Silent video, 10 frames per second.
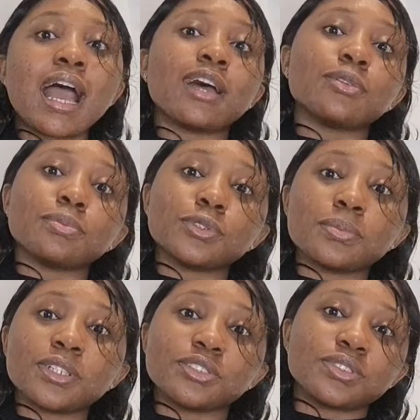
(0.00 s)
an
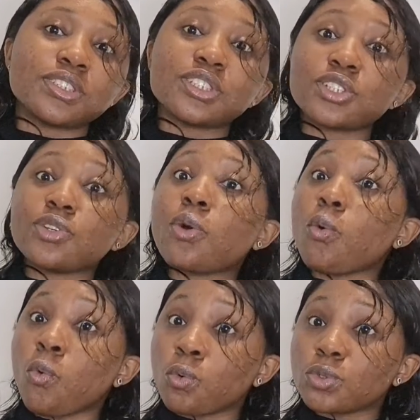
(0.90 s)
optometrist in your
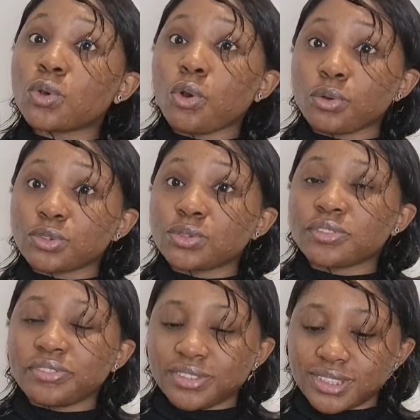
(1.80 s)
own country
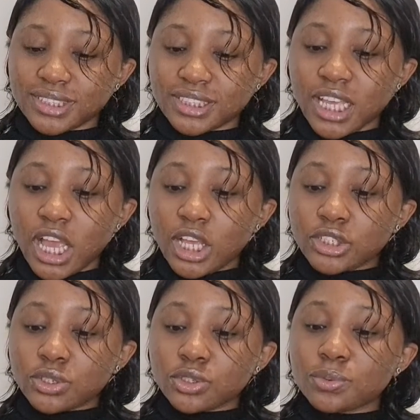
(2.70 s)
first.
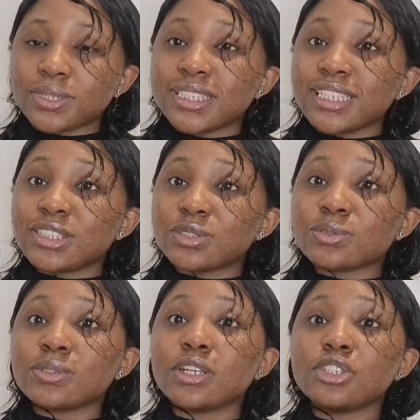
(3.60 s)
So you will need
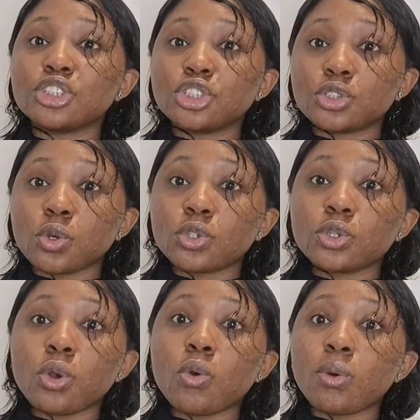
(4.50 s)
to show
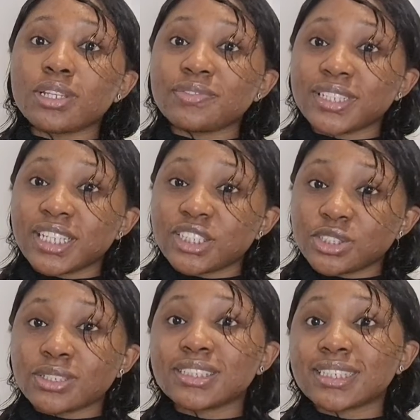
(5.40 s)
your
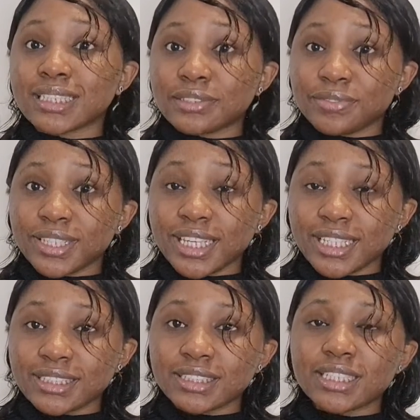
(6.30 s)
qualification
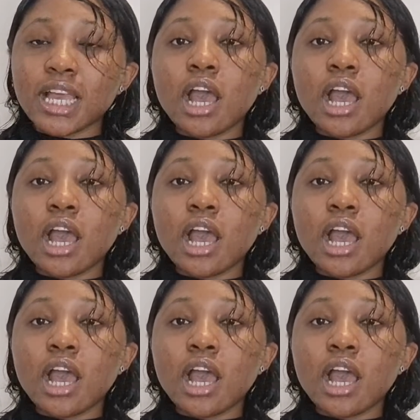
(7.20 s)
certificates.